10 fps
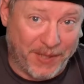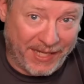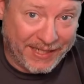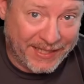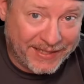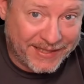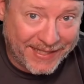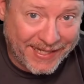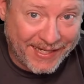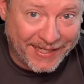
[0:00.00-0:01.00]

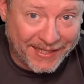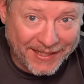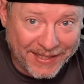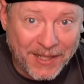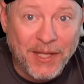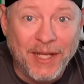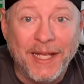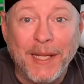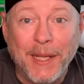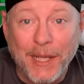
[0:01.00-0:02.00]
PC
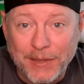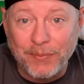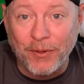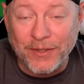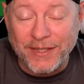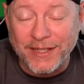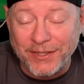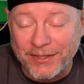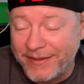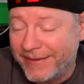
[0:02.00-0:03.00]
Esports
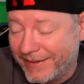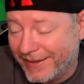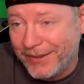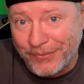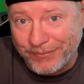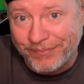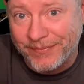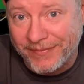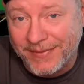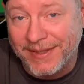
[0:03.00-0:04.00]
Edition. I know,
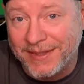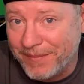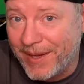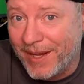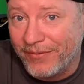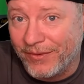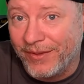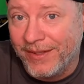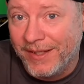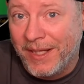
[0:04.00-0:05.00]
it's a
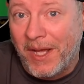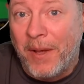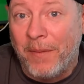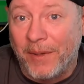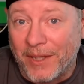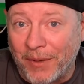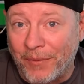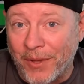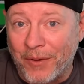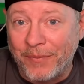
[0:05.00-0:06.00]
mouthful. But
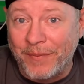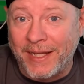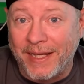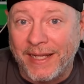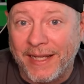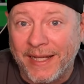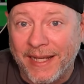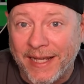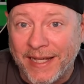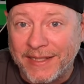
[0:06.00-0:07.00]
come along with me
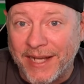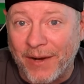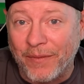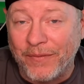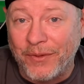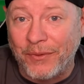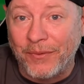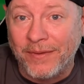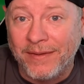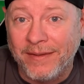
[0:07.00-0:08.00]
as I review
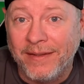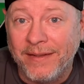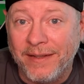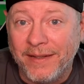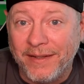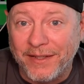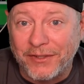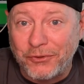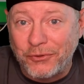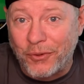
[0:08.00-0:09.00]

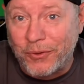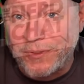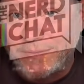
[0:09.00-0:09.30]
this controller.